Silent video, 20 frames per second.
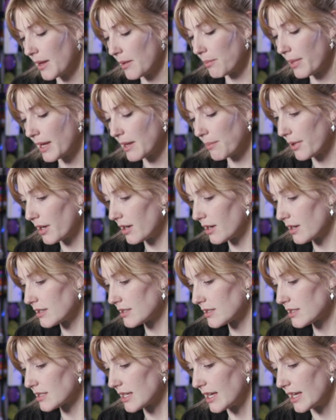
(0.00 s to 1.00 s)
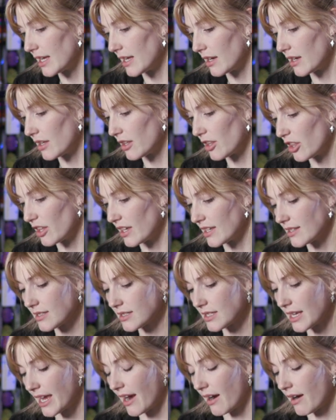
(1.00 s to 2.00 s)
papers in
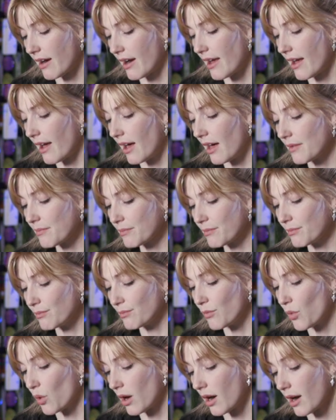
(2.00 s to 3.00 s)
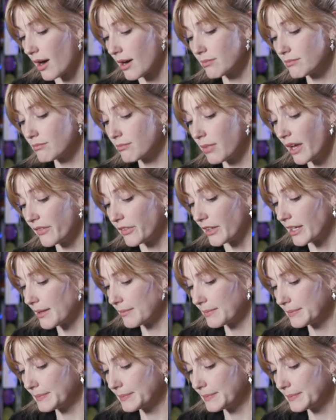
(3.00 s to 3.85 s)
this area more broadly.